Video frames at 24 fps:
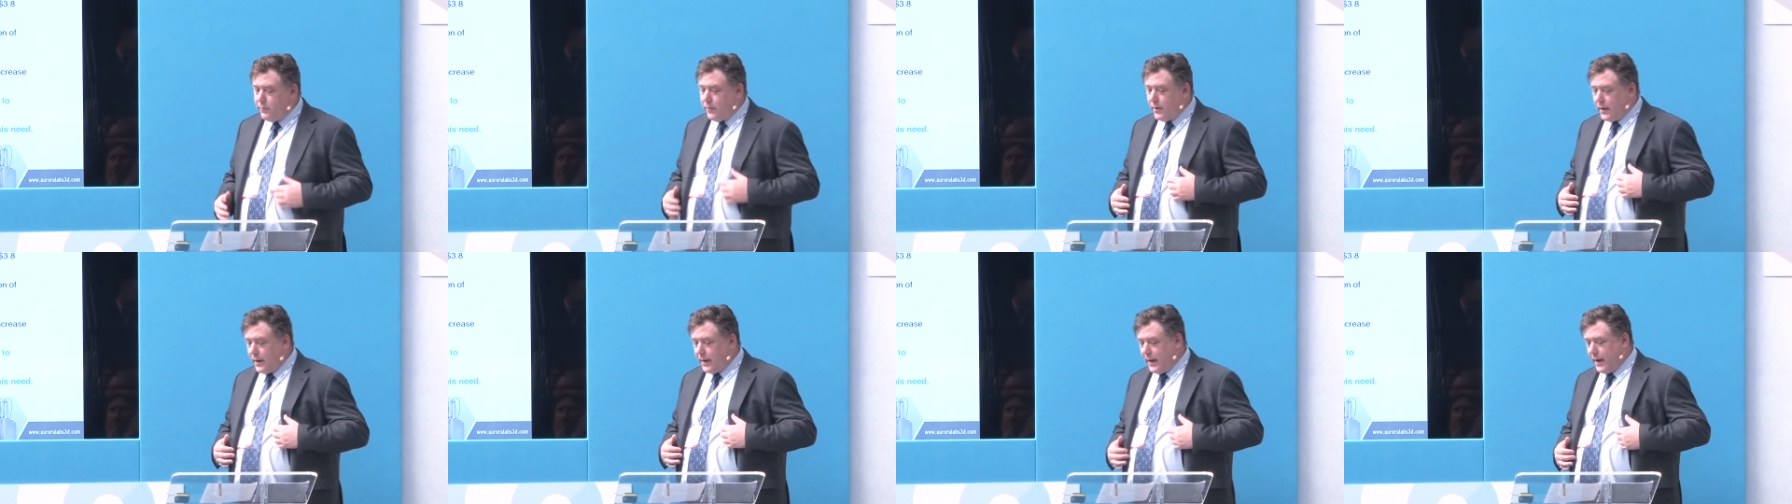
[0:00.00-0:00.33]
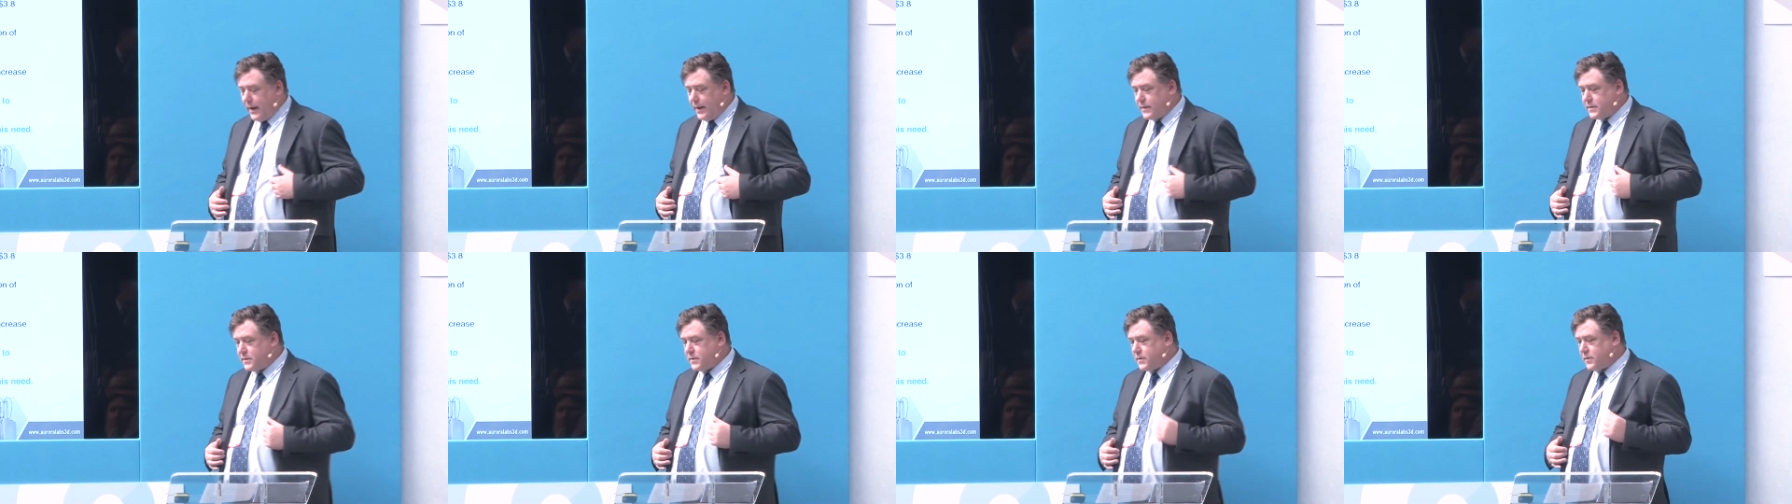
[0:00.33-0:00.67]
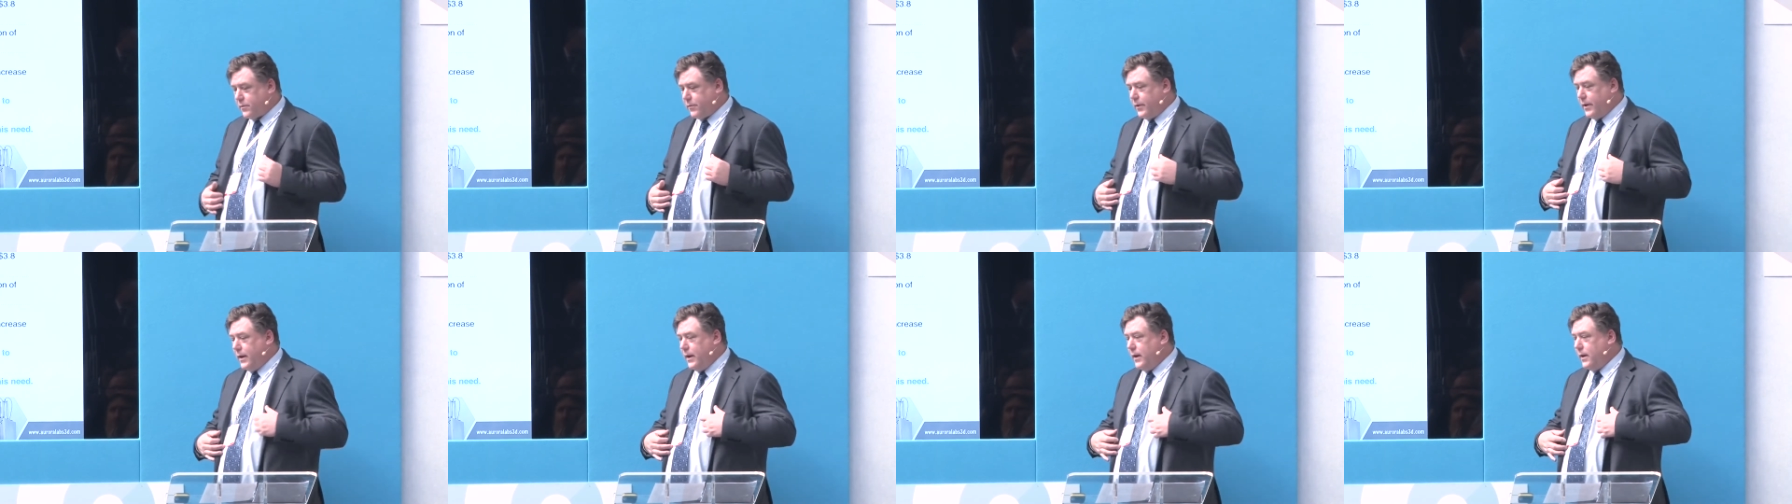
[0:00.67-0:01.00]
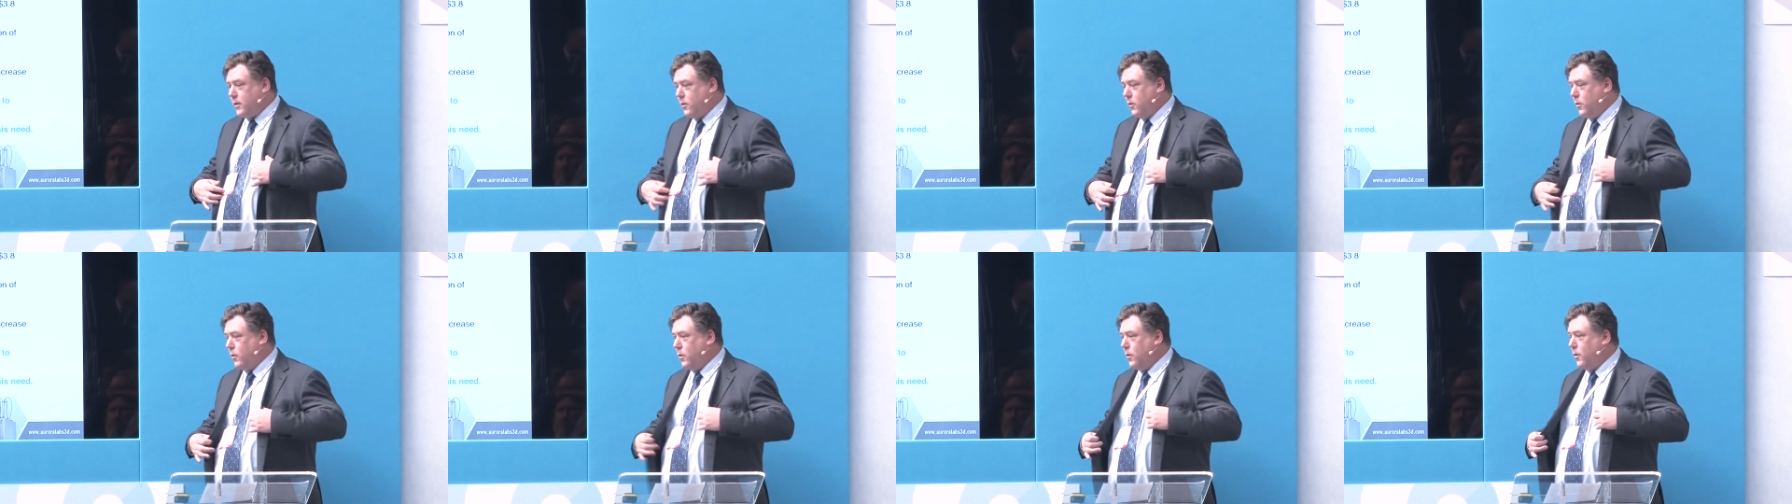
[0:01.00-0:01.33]
really has three
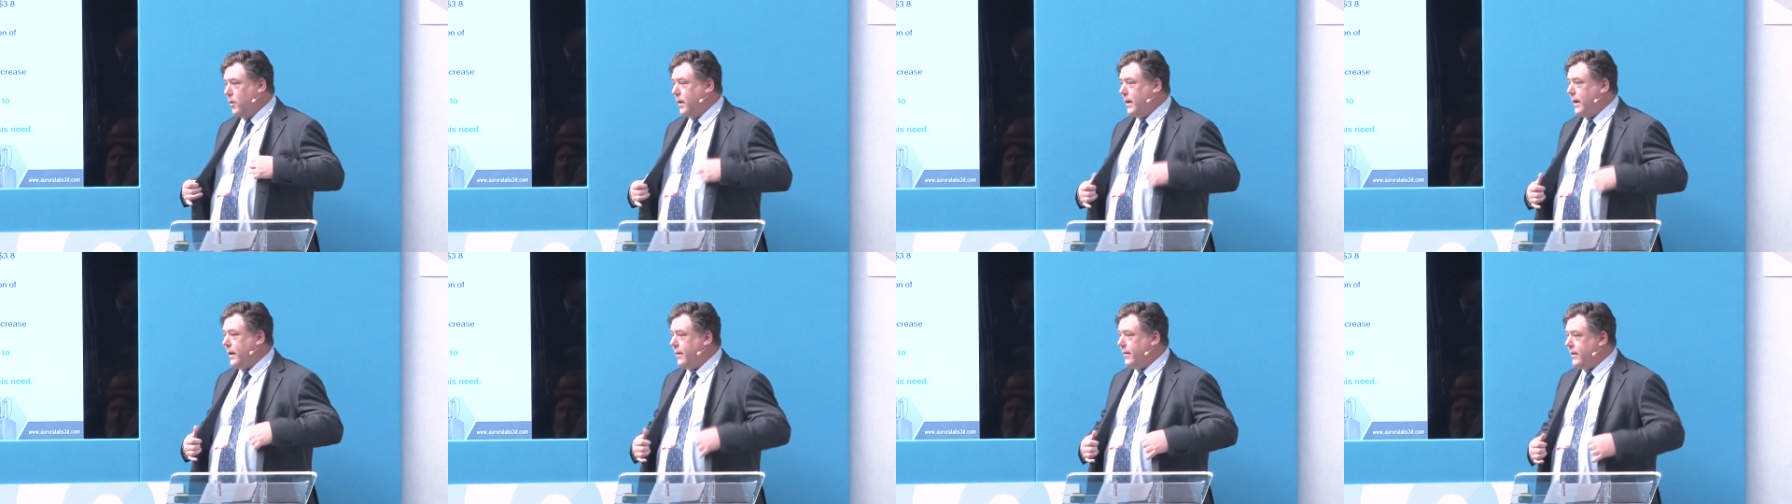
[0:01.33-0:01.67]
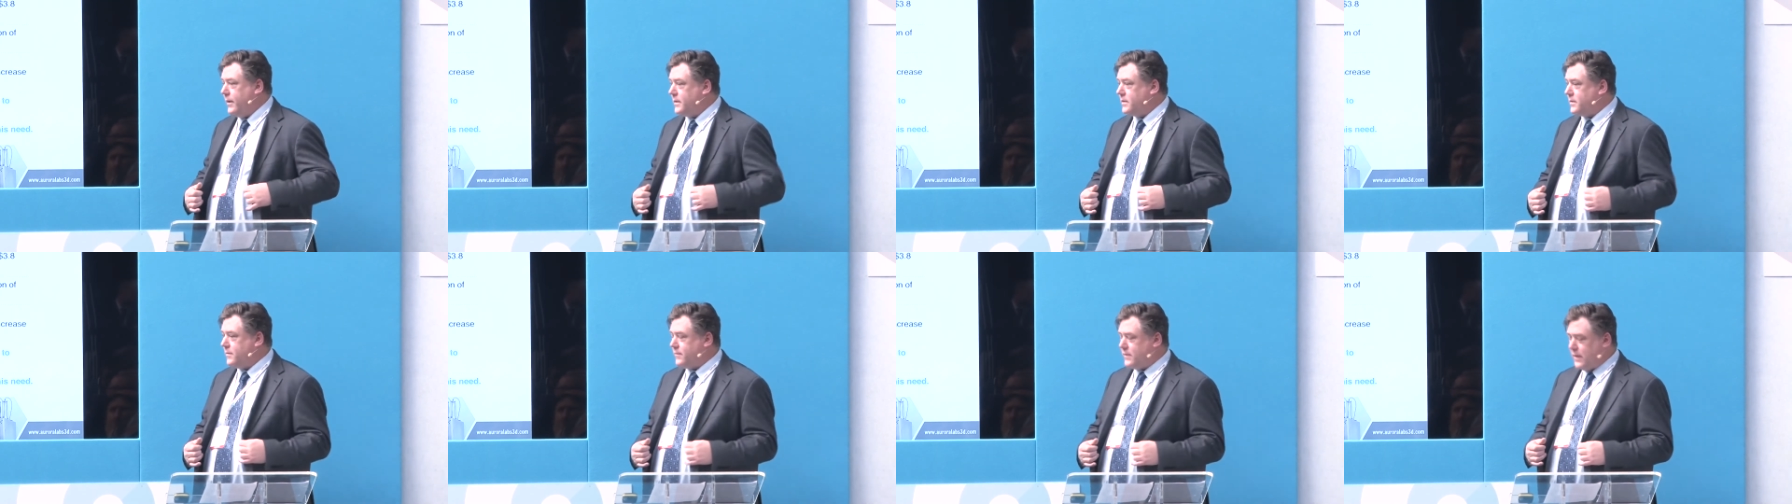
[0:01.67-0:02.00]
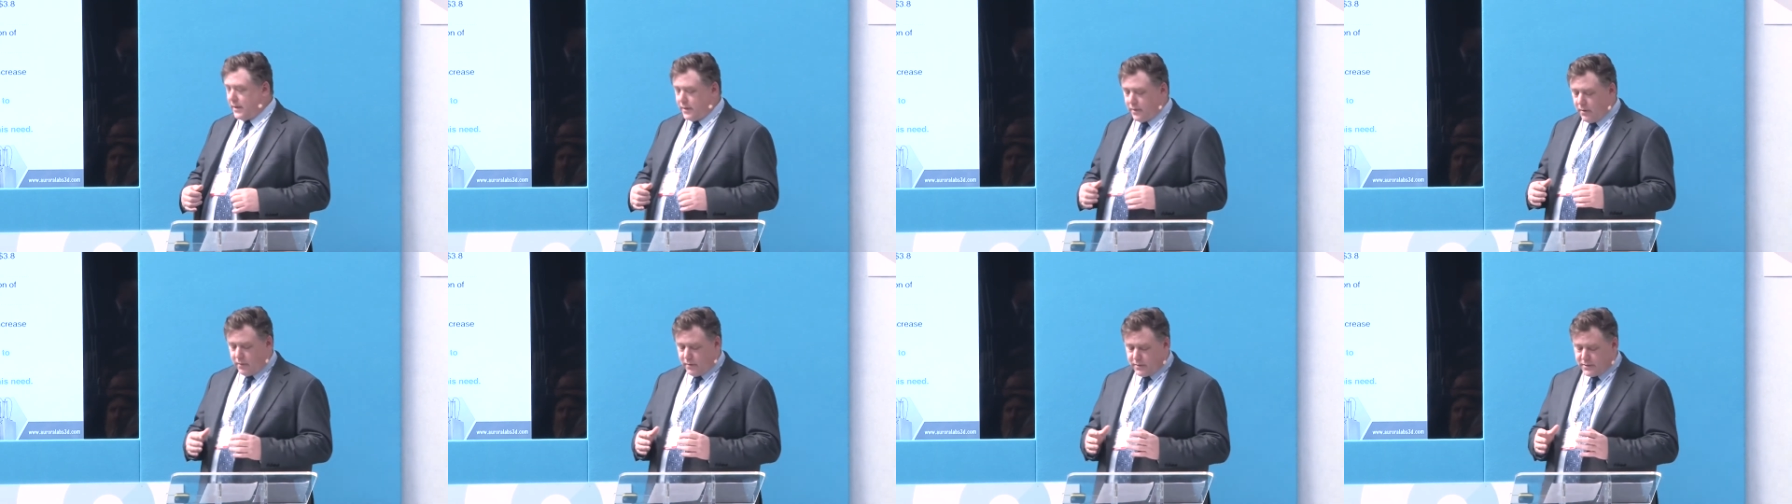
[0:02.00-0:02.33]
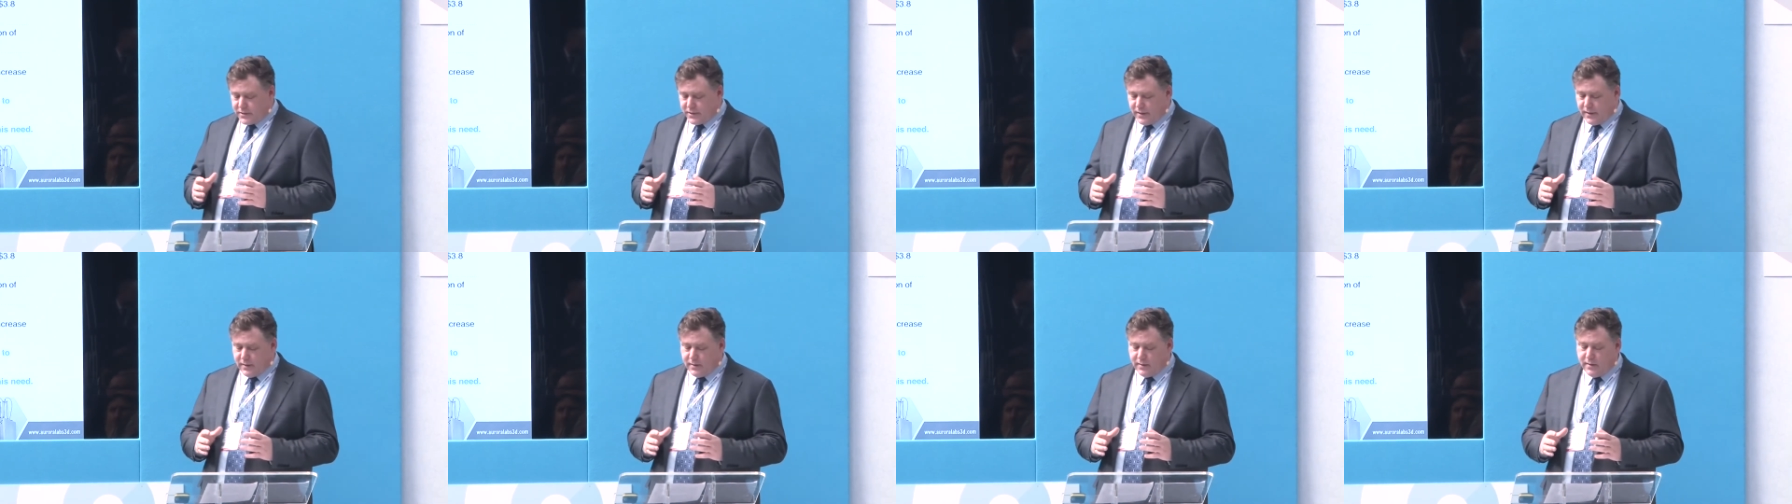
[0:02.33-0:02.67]
core areas of
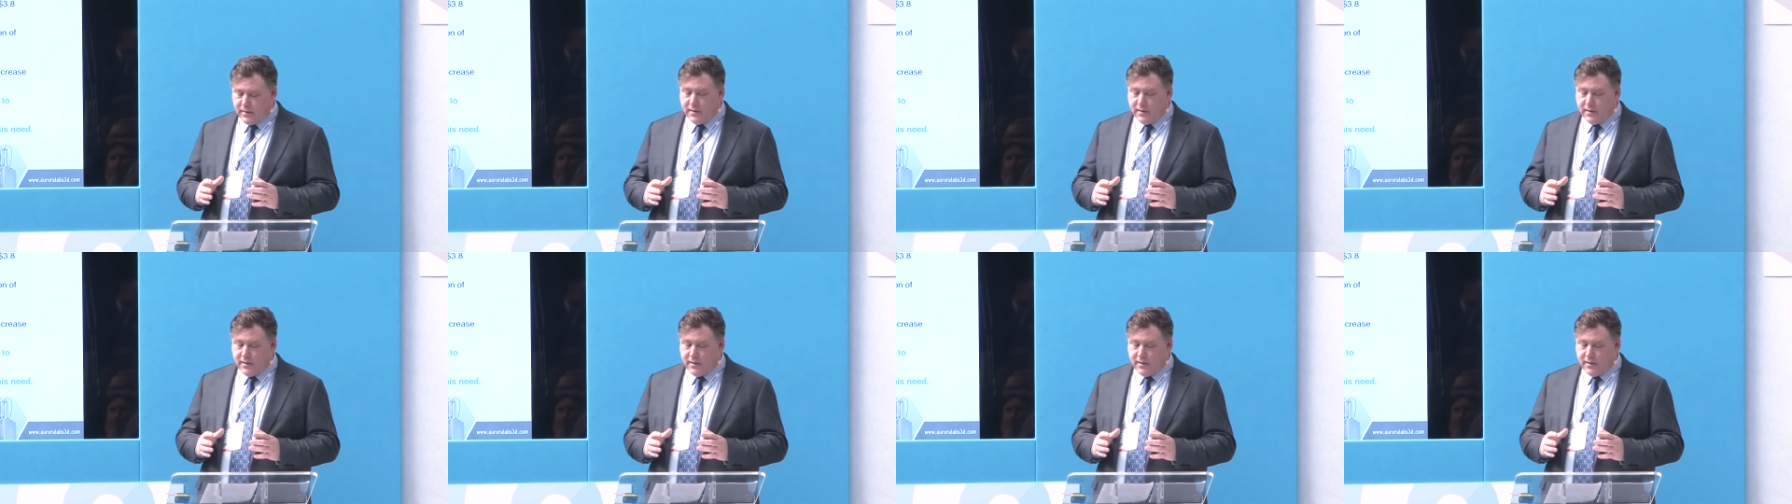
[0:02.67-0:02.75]
technology.